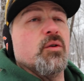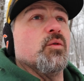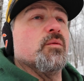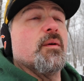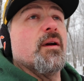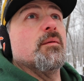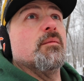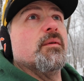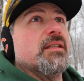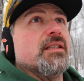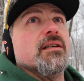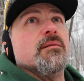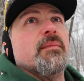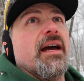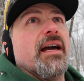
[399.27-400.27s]
It was probably
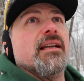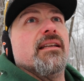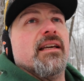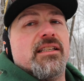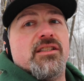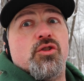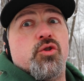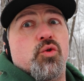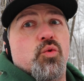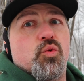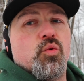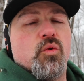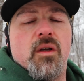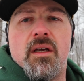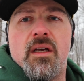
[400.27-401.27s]
done back in like
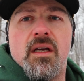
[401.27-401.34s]
June,